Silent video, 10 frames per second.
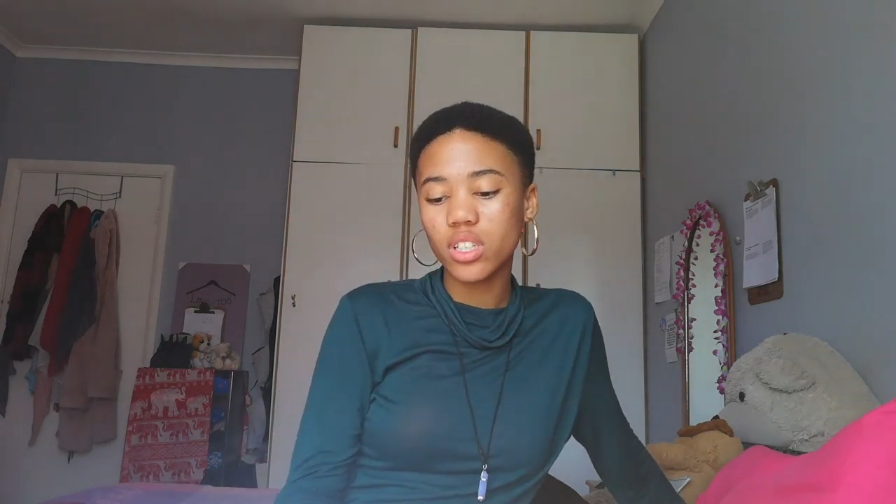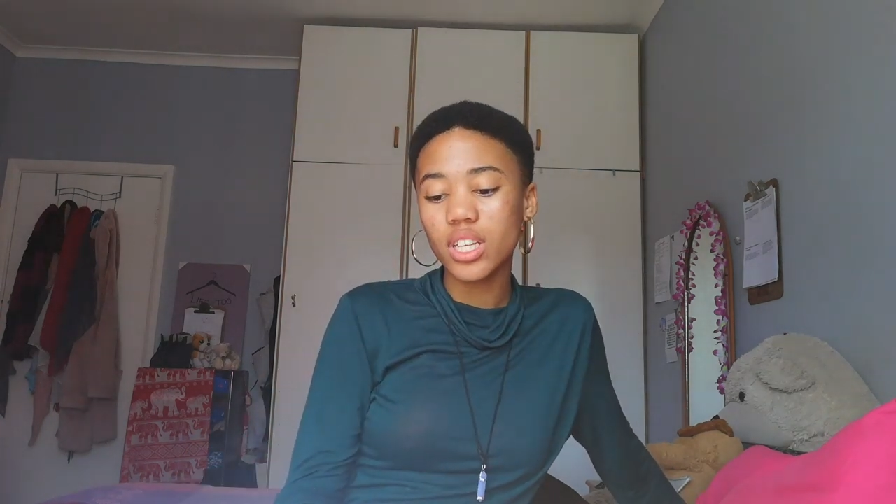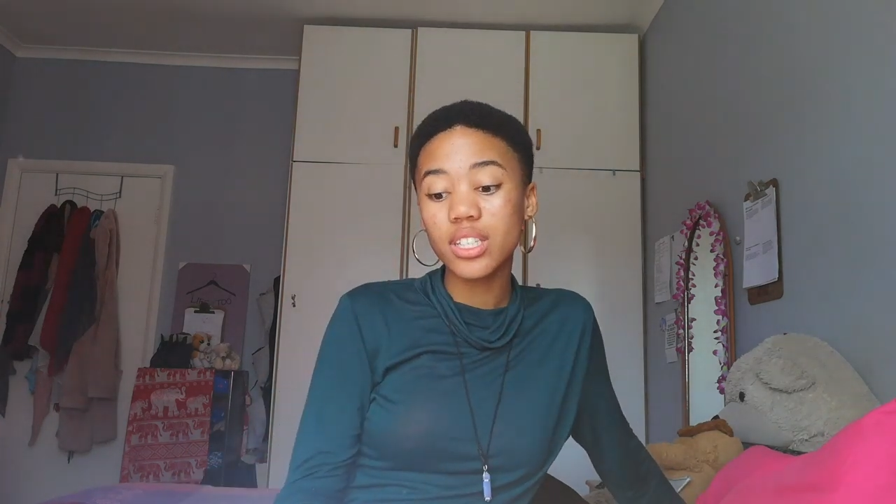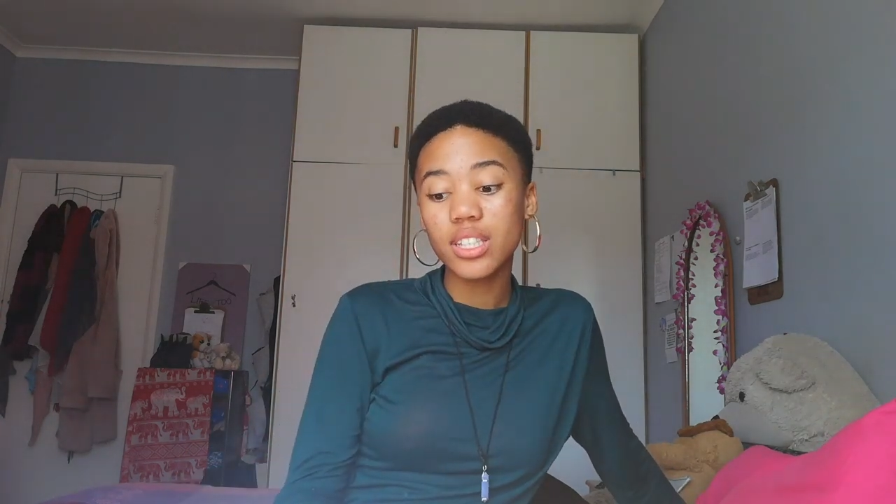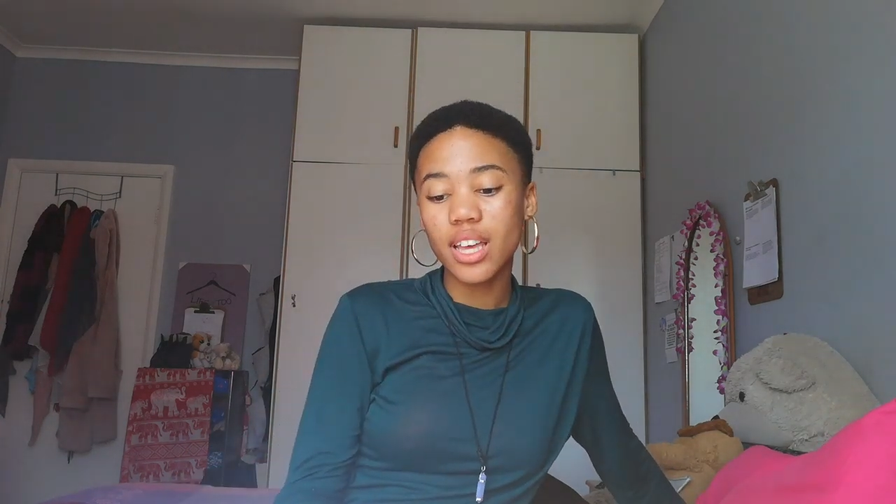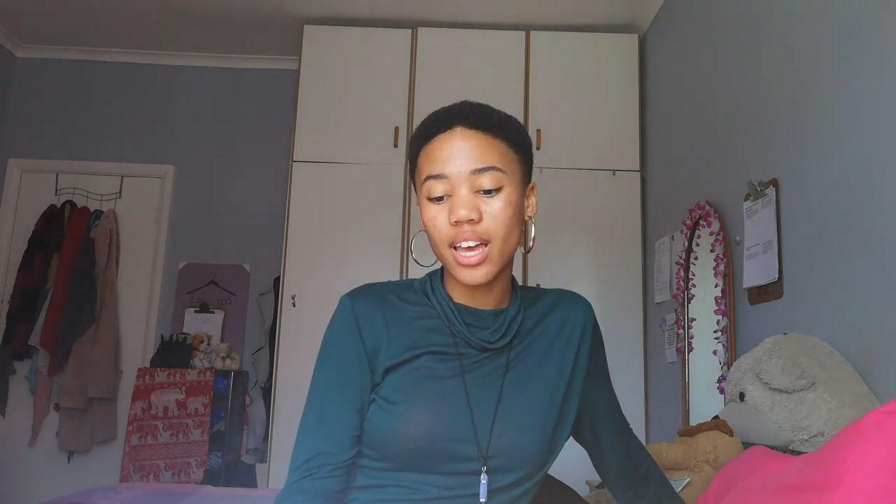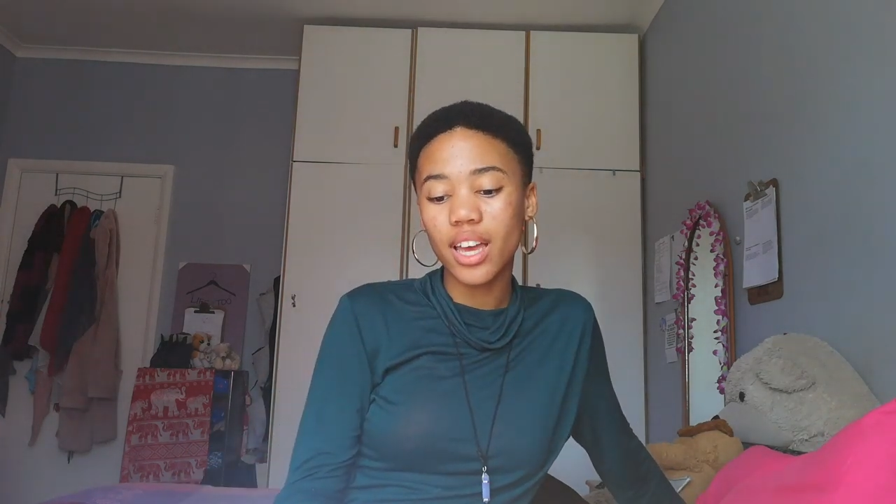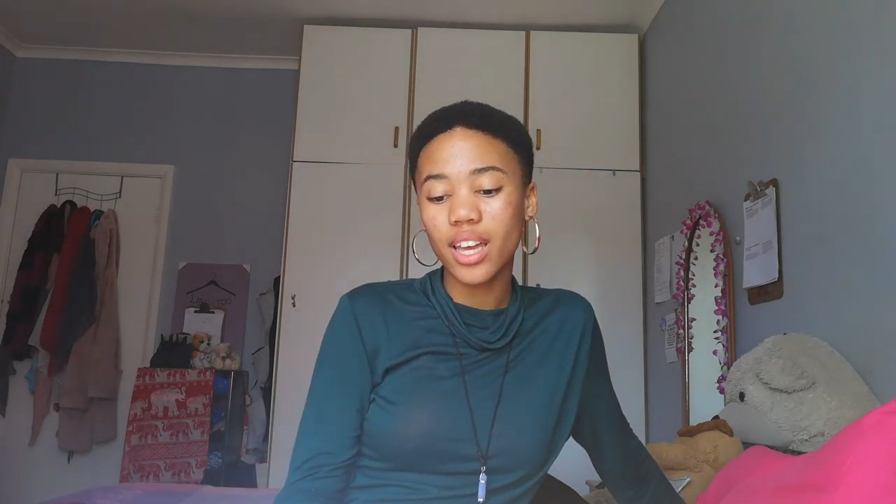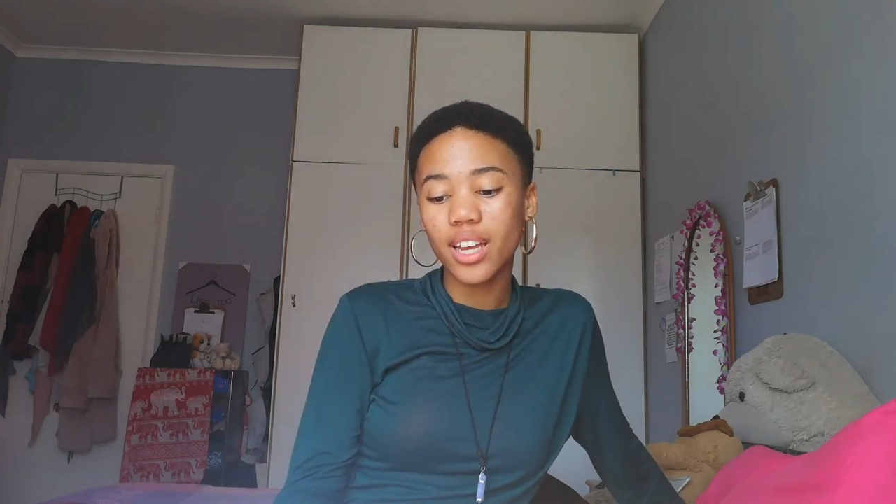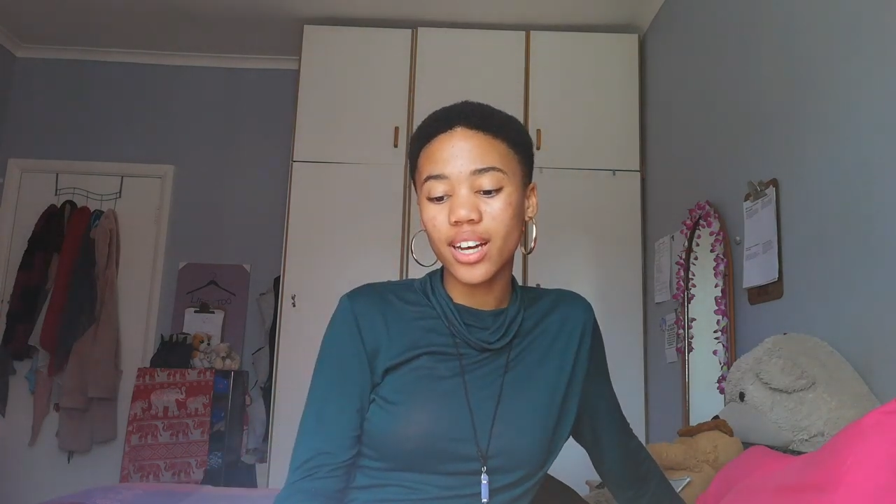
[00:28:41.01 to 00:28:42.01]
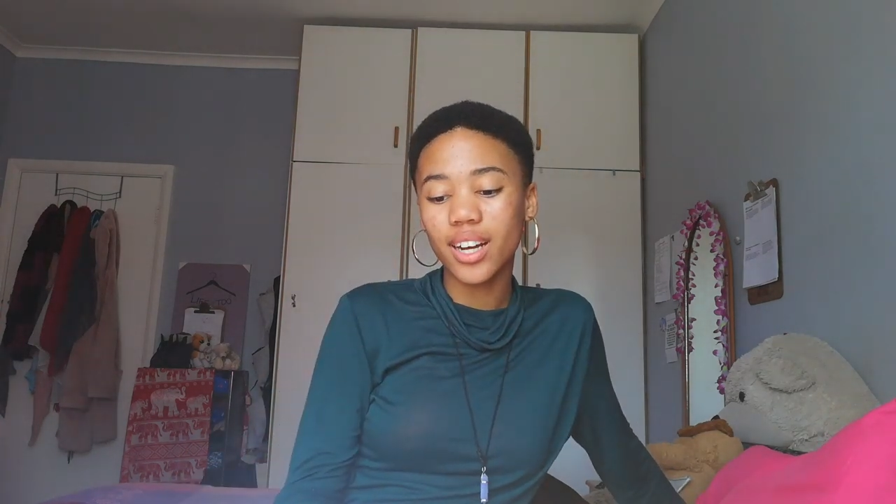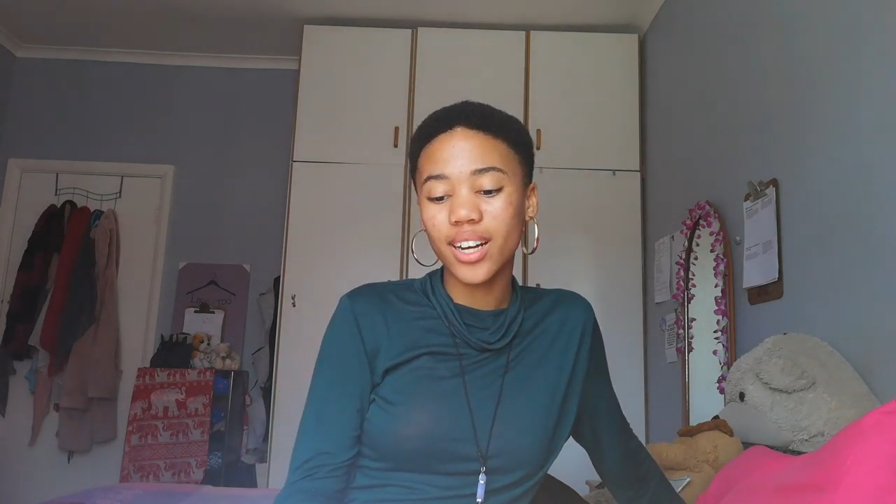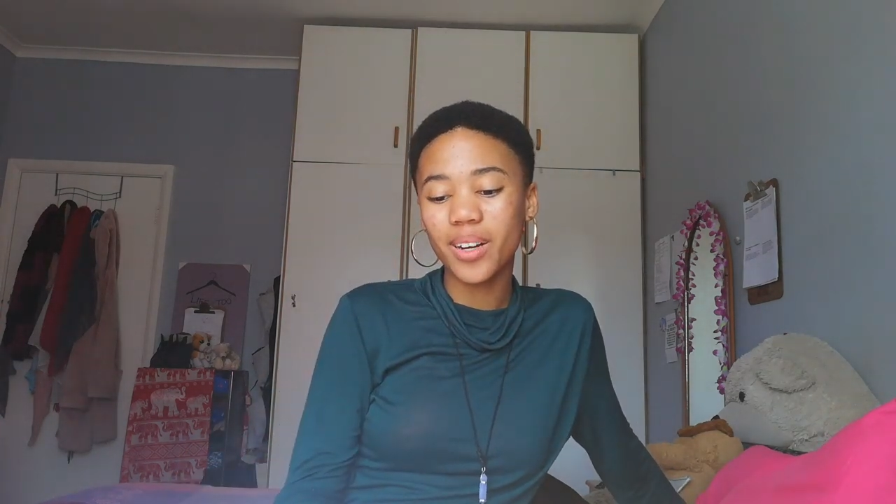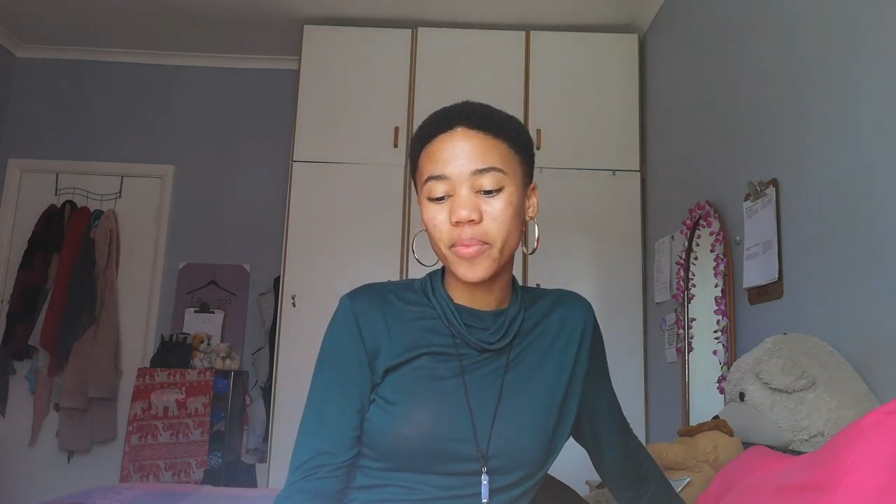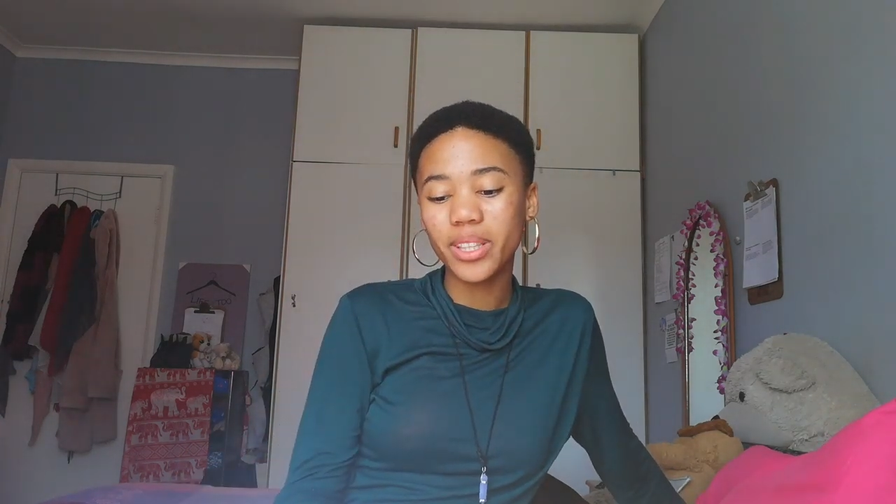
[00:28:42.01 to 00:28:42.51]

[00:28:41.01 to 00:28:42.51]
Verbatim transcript: is that uh,